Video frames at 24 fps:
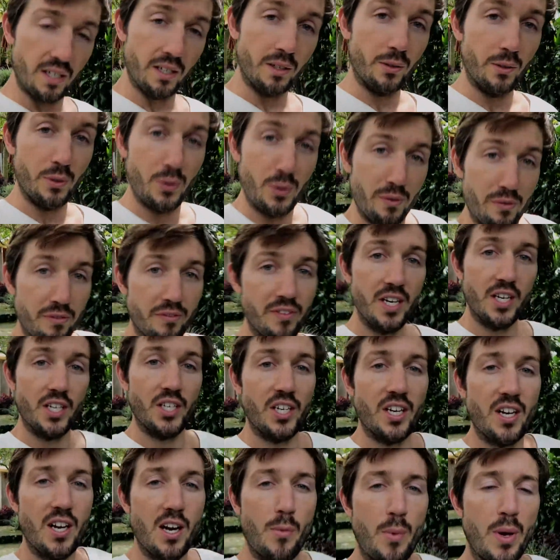Once we've
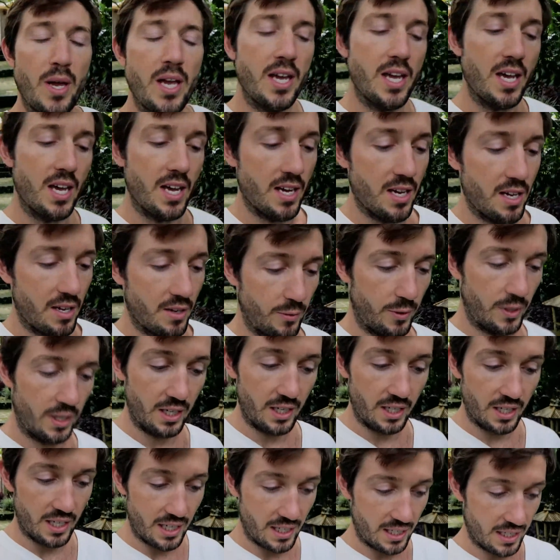finished up here, we
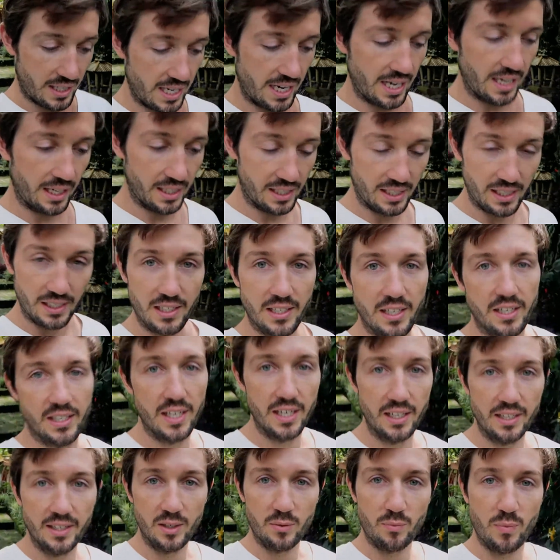need to get a taxi to
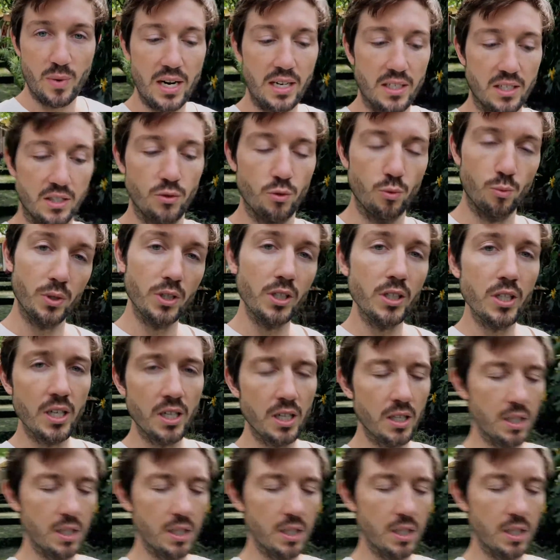take us back to Ubud,